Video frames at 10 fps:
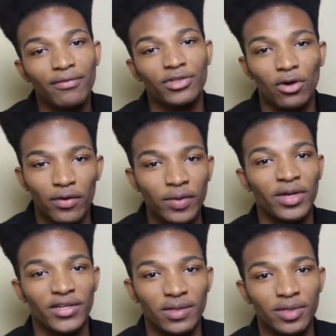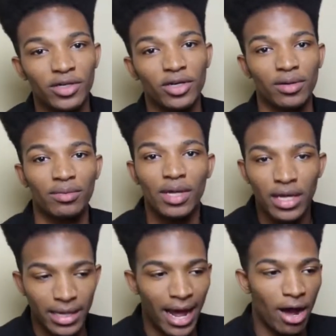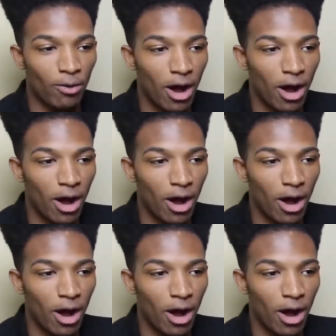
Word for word: Every so often we get something good. Now,